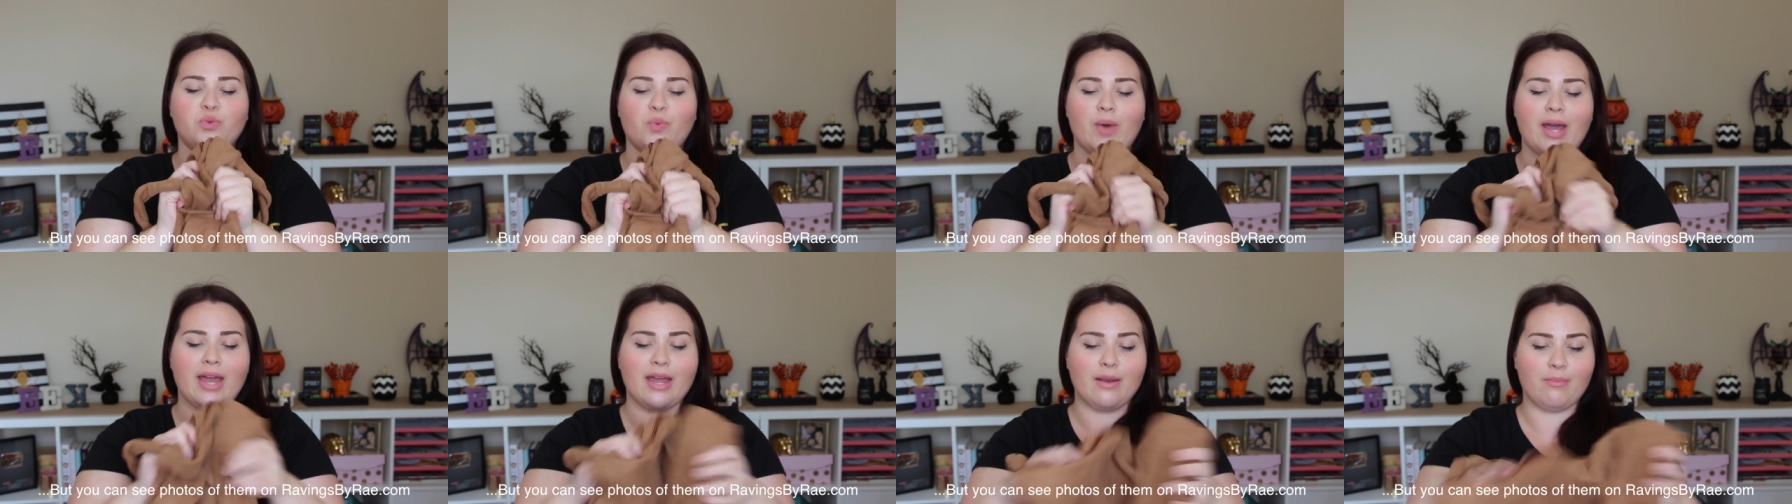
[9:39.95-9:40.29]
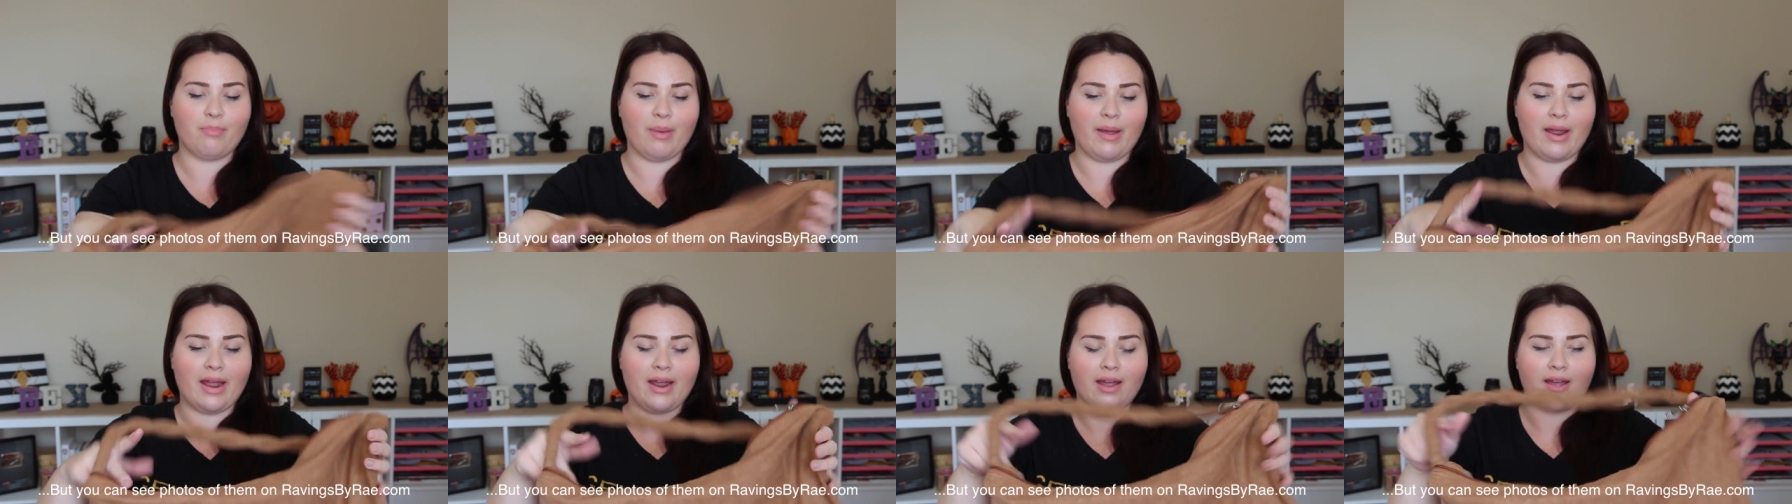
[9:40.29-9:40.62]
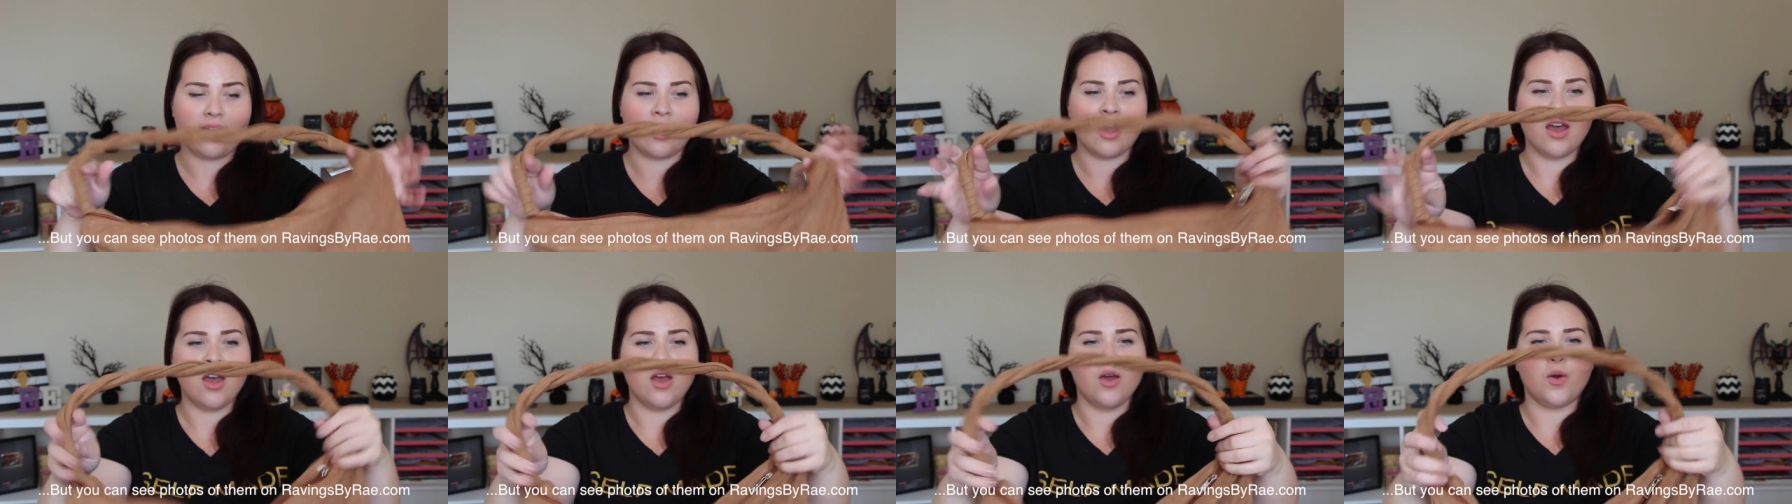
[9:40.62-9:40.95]
suede
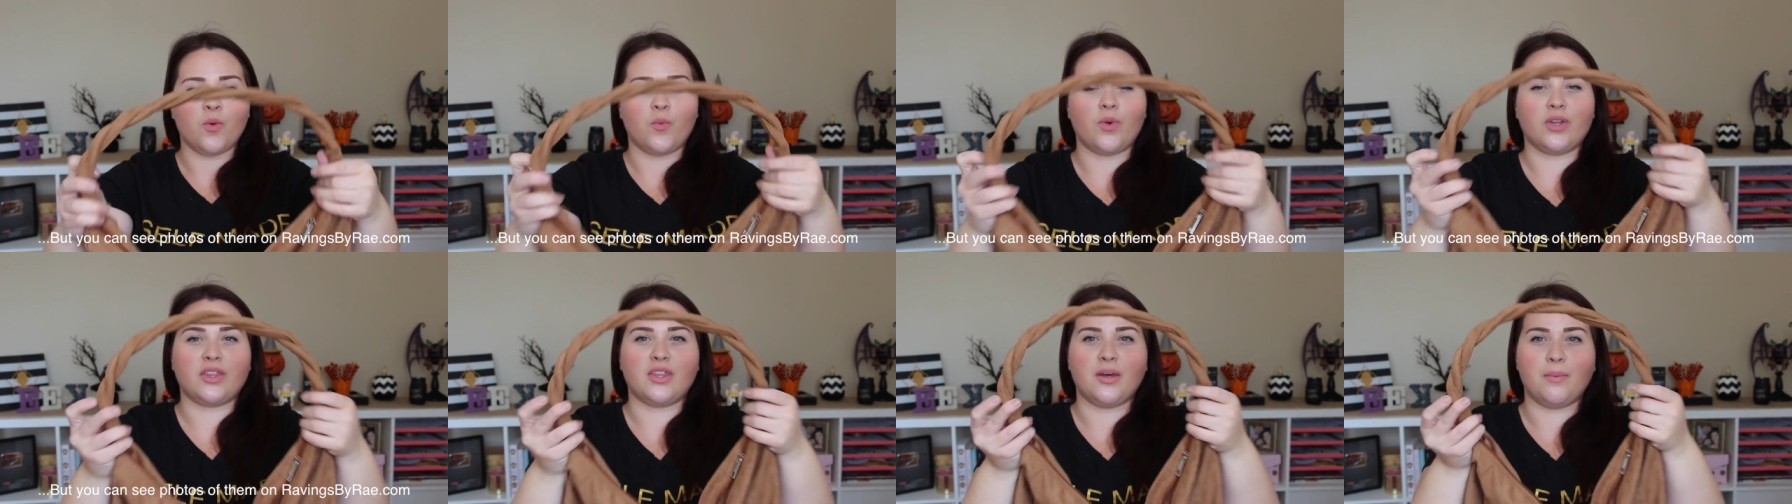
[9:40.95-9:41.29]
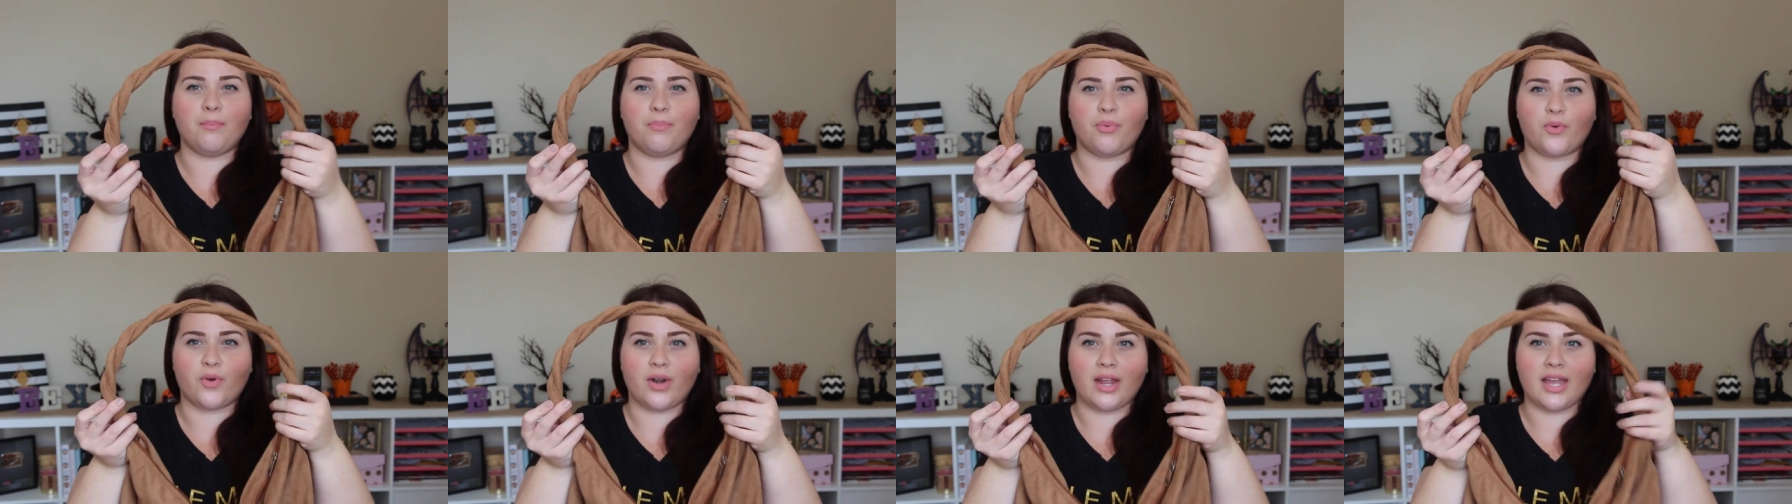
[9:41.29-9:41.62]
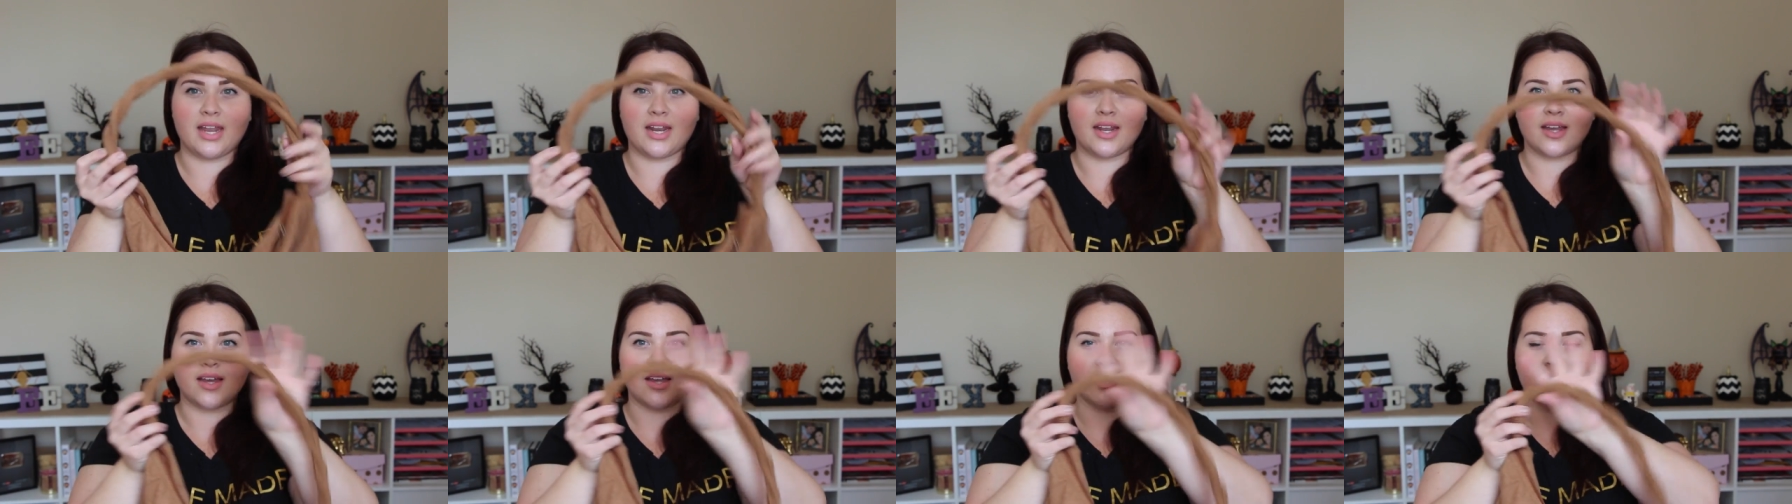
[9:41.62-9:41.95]
bag with a
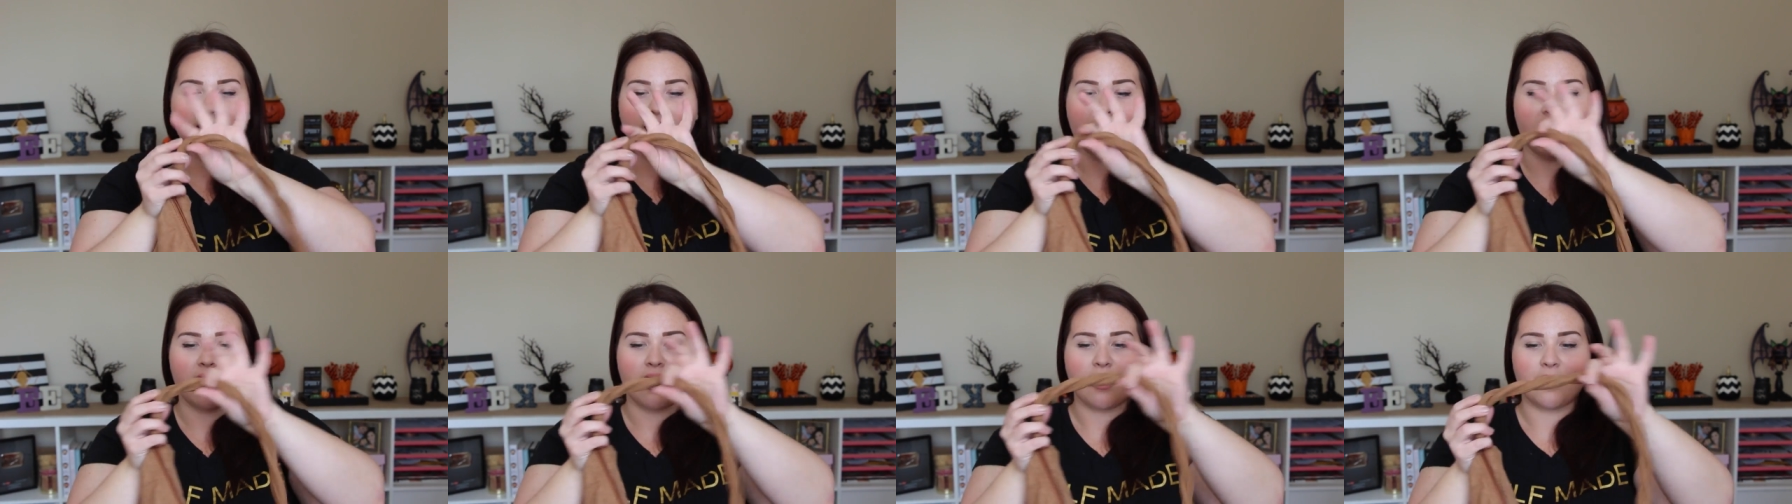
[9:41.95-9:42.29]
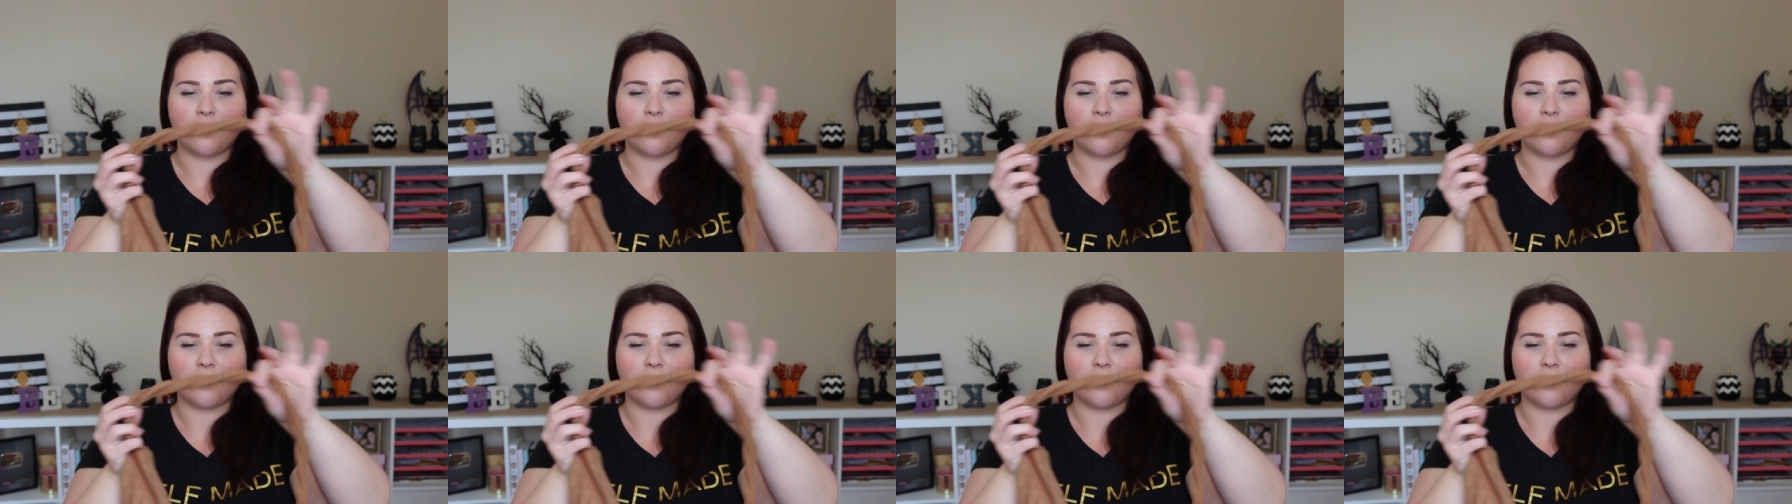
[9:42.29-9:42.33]
braided